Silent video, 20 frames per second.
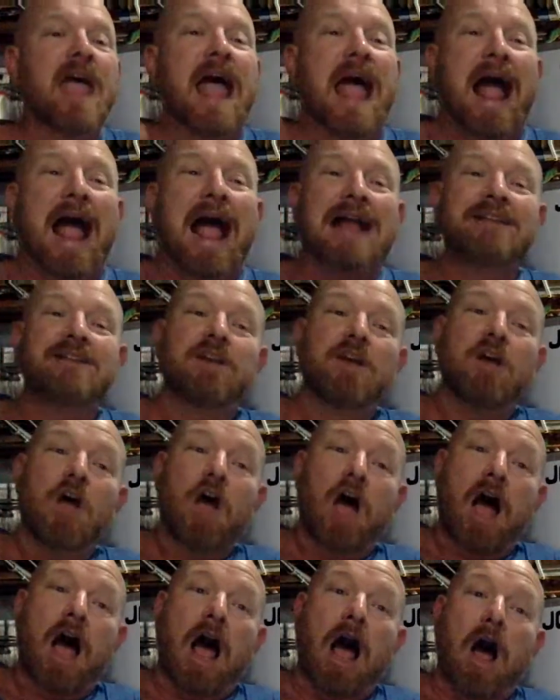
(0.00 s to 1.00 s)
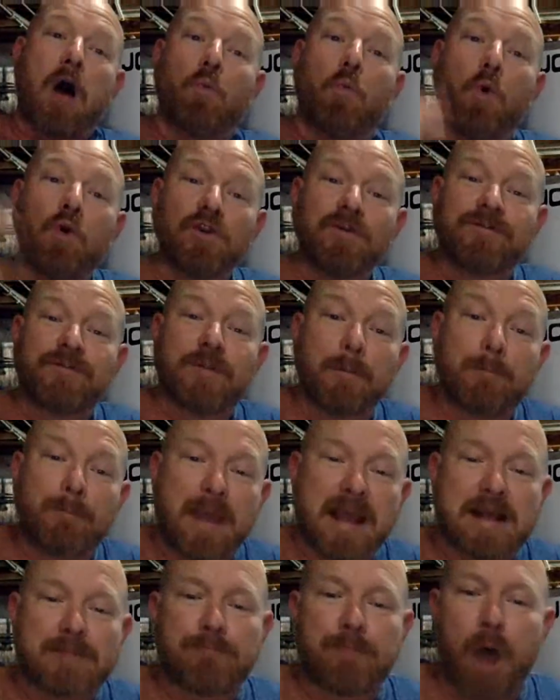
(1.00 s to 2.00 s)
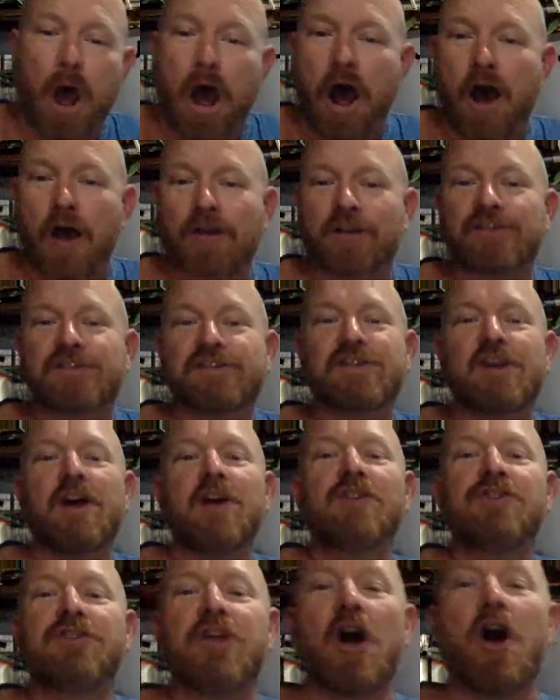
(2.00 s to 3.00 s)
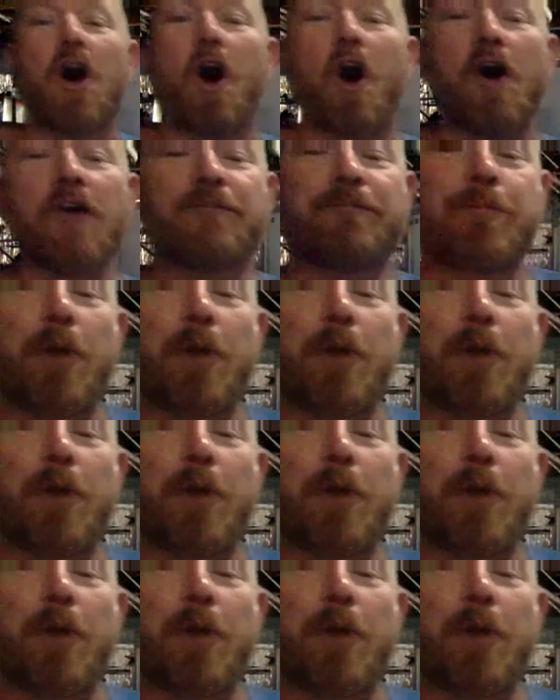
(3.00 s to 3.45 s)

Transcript: And one of the big perks that I've